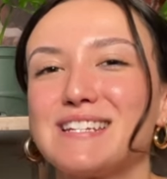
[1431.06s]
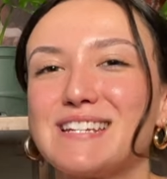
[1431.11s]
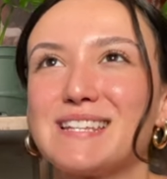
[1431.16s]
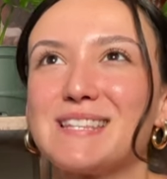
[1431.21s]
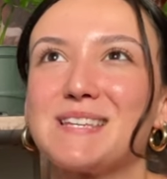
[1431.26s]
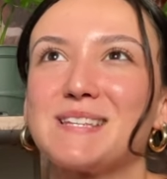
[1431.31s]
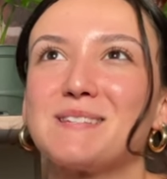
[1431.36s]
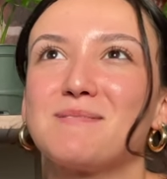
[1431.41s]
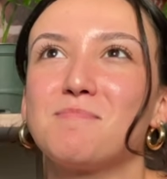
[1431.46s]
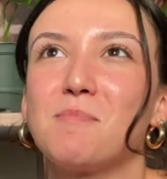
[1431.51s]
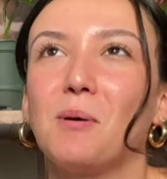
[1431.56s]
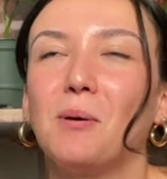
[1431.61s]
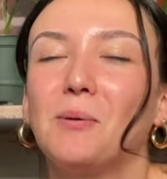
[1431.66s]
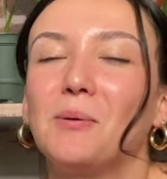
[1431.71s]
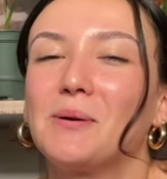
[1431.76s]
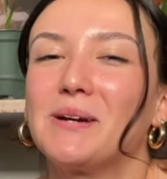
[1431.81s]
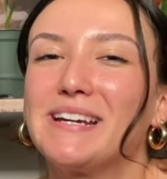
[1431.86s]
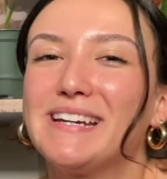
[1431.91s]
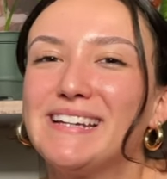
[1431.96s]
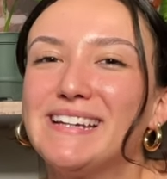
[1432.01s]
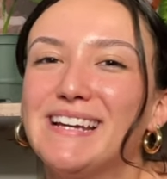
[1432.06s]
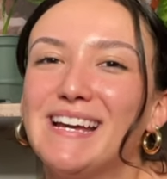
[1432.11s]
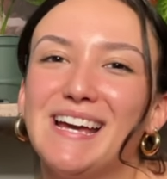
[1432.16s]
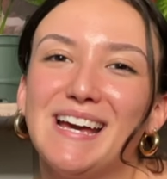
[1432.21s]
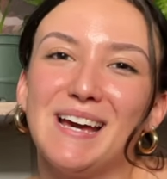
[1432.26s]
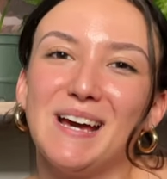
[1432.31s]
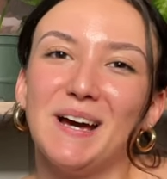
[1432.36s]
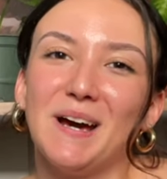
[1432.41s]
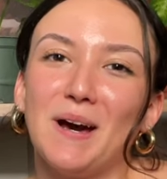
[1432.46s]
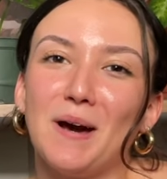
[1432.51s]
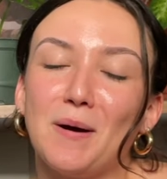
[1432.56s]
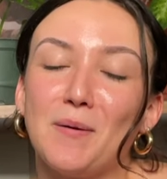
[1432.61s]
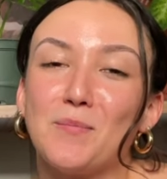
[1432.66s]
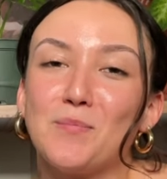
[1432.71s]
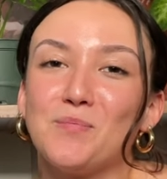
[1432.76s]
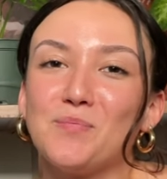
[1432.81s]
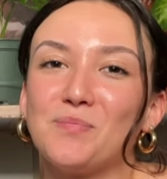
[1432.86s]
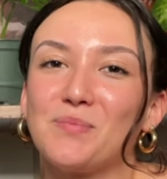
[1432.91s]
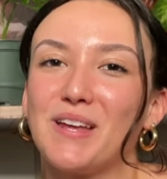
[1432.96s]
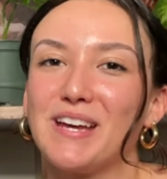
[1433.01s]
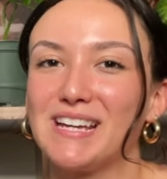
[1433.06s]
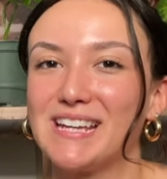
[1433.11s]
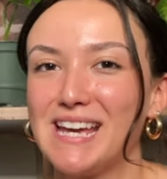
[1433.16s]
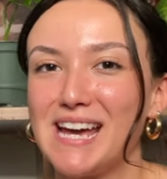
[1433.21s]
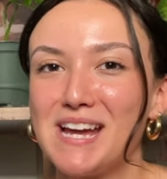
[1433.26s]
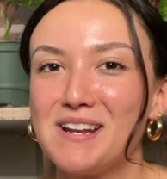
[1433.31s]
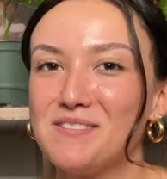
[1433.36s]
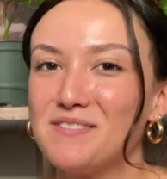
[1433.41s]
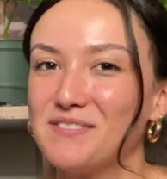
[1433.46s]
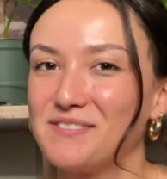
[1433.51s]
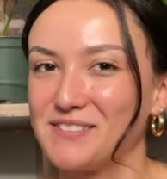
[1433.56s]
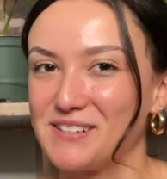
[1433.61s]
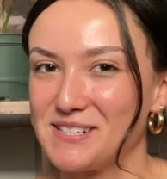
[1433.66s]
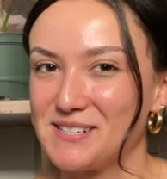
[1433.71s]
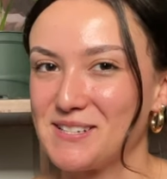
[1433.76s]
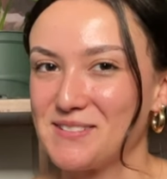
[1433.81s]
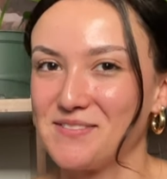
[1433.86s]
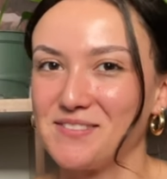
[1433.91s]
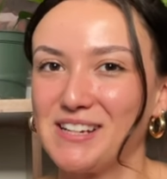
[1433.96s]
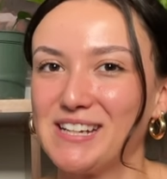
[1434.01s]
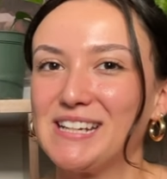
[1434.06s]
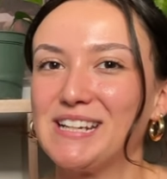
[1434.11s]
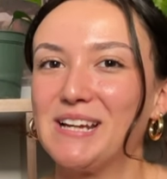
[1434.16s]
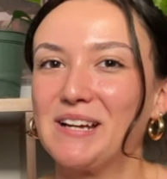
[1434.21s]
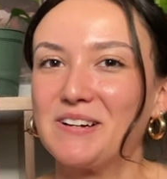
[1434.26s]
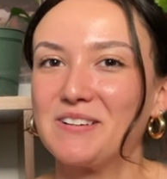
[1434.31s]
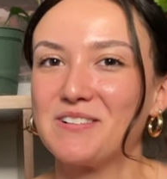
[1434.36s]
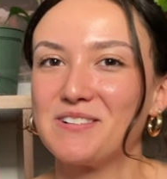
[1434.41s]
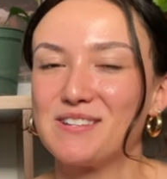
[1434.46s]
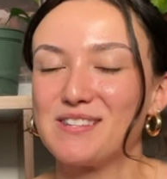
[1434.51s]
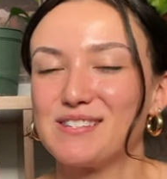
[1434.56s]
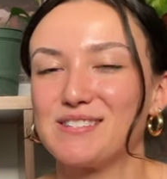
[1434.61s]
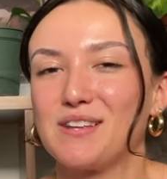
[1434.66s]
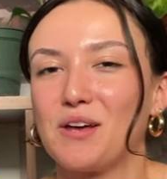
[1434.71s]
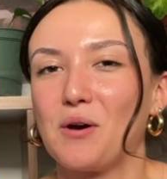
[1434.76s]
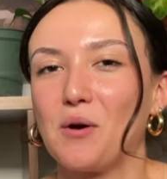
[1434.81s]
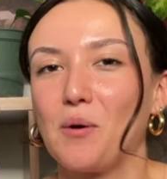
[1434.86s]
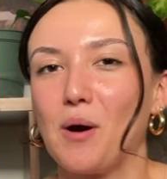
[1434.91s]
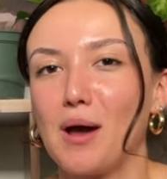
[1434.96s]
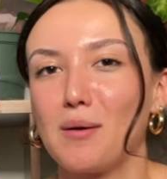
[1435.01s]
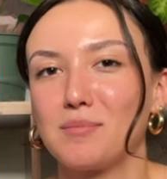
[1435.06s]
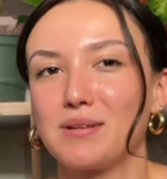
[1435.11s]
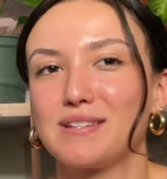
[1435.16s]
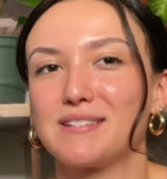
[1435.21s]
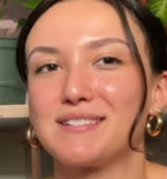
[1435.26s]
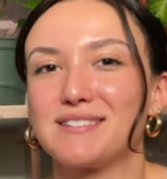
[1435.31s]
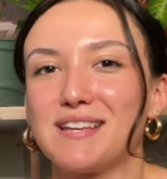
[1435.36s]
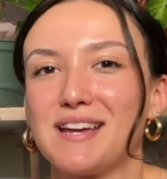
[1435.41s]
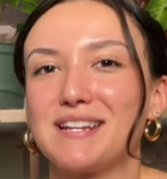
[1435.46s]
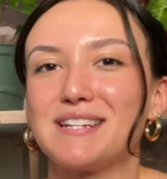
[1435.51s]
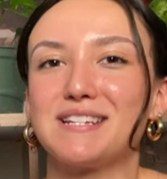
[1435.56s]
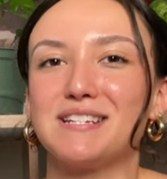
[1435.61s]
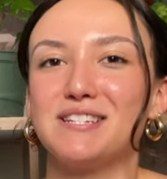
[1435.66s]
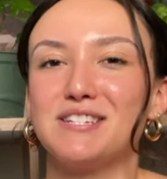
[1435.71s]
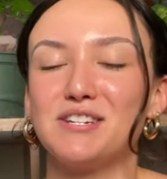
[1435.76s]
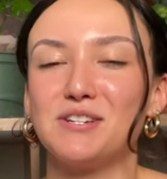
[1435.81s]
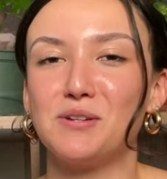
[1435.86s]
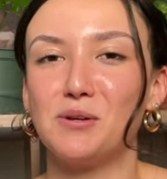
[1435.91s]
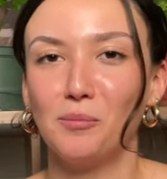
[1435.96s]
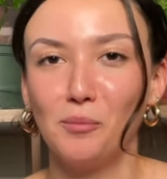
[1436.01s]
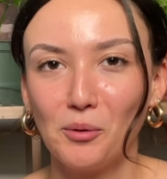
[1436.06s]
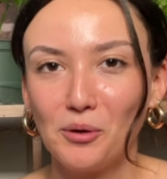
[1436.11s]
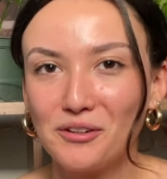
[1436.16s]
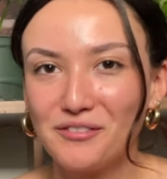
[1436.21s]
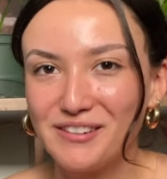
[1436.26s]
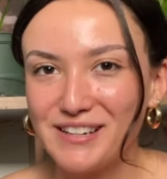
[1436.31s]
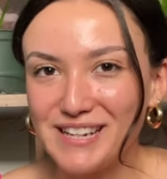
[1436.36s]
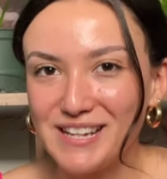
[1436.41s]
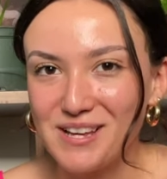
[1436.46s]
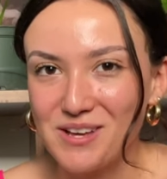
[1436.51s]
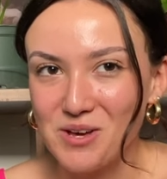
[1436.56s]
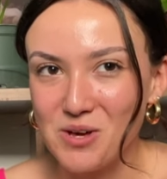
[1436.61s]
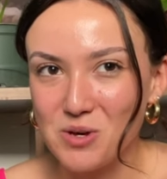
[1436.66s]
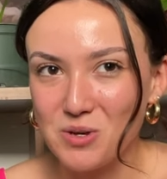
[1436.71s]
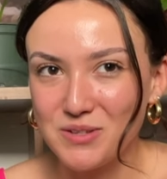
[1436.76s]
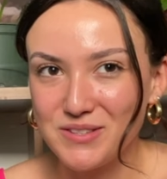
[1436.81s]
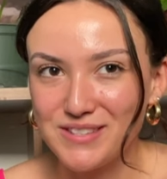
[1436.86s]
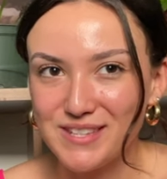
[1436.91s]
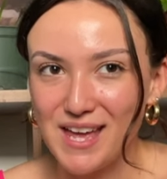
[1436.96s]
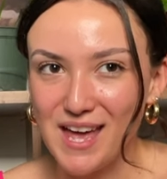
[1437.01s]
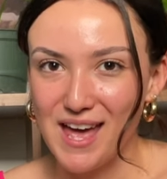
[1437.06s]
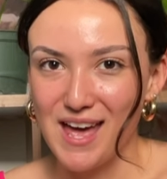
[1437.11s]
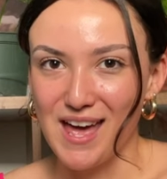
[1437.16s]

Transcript: to this point. Um, again, first video, so I'm excited to do more videos.